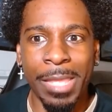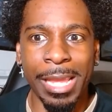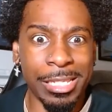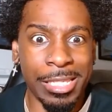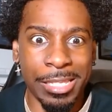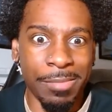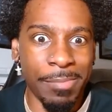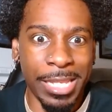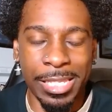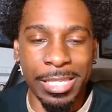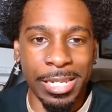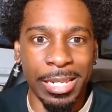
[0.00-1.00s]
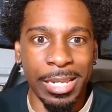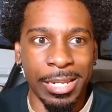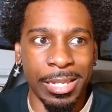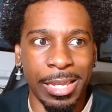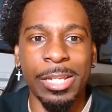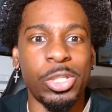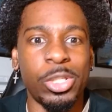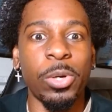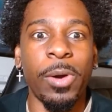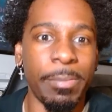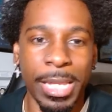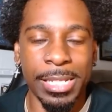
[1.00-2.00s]
It just doesn't make sense in an
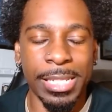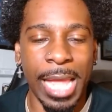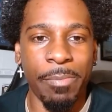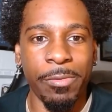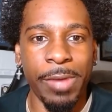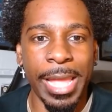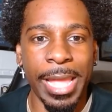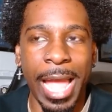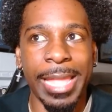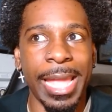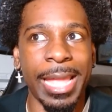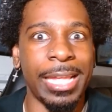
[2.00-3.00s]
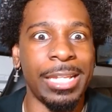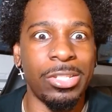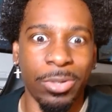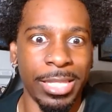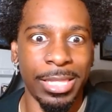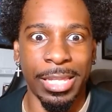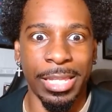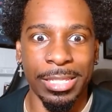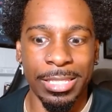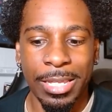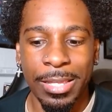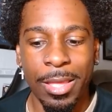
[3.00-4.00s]
enjoyment type of way. I can't enjoy
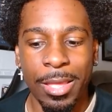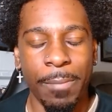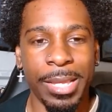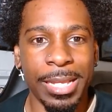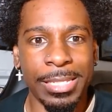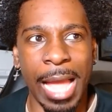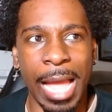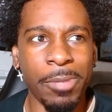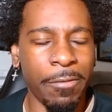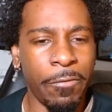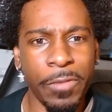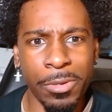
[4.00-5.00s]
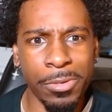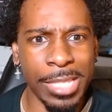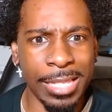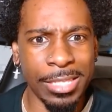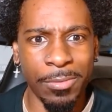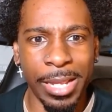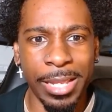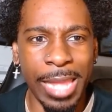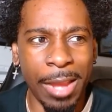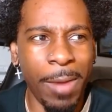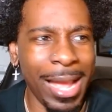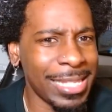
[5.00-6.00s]
this because I'm confused as to why,
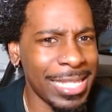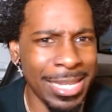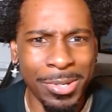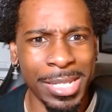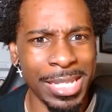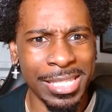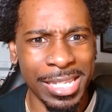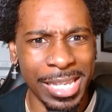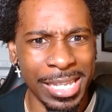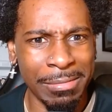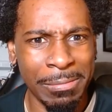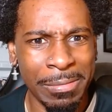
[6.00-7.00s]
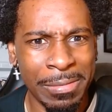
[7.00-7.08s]
like, why is he doing this again?